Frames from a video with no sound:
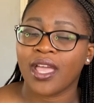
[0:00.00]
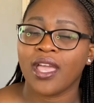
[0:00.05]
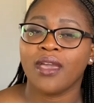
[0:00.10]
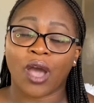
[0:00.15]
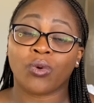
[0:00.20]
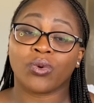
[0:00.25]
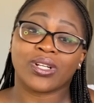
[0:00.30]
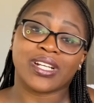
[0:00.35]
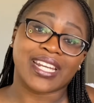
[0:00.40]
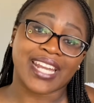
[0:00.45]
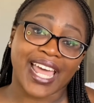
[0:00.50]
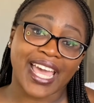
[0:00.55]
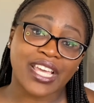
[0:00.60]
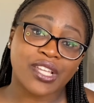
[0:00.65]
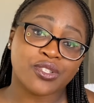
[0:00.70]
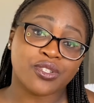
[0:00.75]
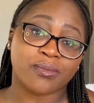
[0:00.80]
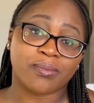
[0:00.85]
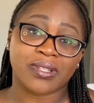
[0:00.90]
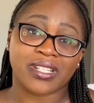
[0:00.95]
I would
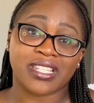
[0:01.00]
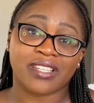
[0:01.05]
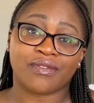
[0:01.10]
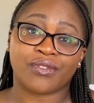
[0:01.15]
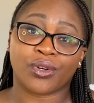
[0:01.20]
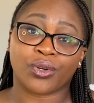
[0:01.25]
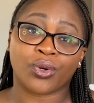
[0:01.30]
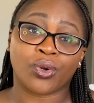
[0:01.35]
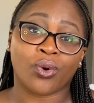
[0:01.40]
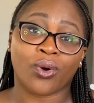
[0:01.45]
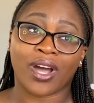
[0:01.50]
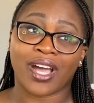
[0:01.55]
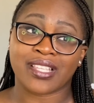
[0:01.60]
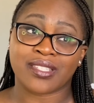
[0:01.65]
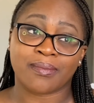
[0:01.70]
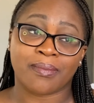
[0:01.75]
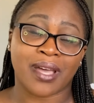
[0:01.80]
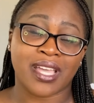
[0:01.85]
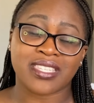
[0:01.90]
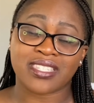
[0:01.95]
like to believe they'll go as
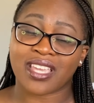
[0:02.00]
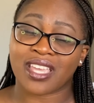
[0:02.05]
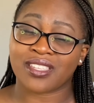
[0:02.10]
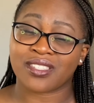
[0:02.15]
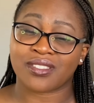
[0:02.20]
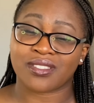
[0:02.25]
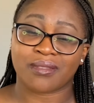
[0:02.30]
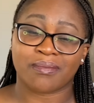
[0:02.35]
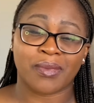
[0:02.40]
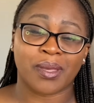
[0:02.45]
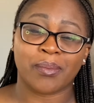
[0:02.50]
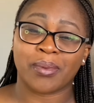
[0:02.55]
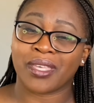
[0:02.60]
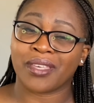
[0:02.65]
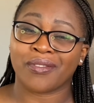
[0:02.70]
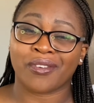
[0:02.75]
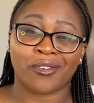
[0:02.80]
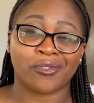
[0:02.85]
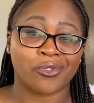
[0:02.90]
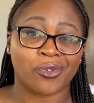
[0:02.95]
much as maybe
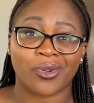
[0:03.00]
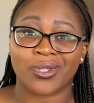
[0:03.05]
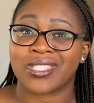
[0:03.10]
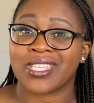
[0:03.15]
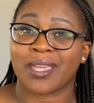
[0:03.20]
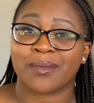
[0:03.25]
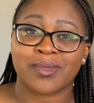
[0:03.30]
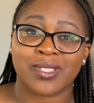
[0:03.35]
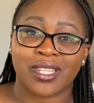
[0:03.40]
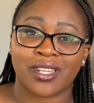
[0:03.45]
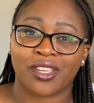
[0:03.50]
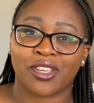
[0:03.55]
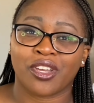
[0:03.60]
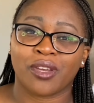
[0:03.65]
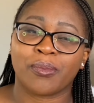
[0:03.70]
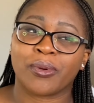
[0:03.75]
even 4 times in a year,